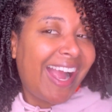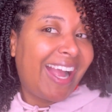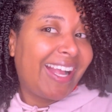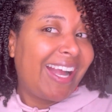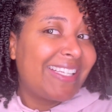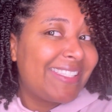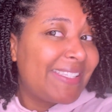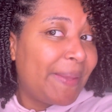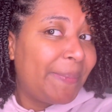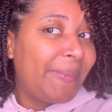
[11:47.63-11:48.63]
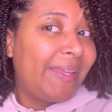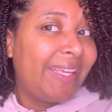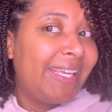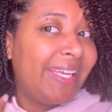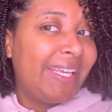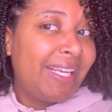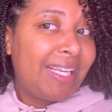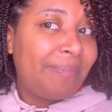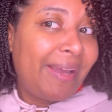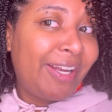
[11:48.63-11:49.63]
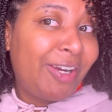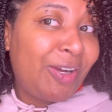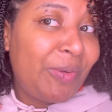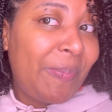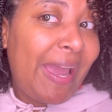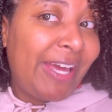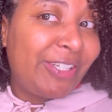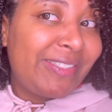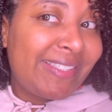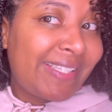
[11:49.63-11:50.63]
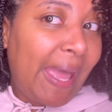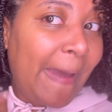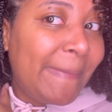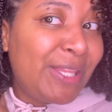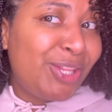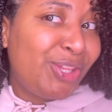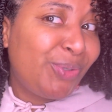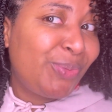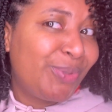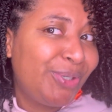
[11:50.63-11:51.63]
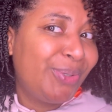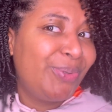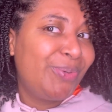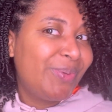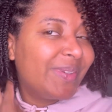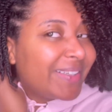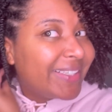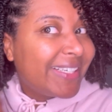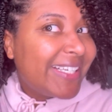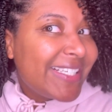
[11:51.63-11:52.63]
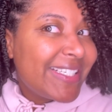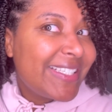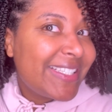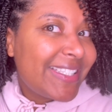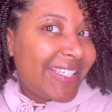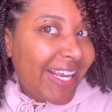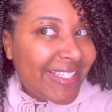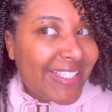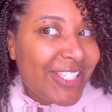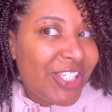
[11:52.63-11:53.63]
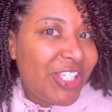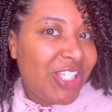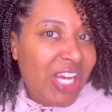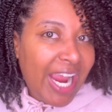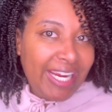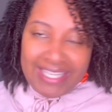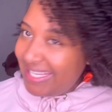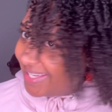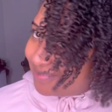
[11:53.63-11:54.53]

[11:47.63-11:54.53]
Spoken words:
I got my curl patterns coming through. It's nice and shiny and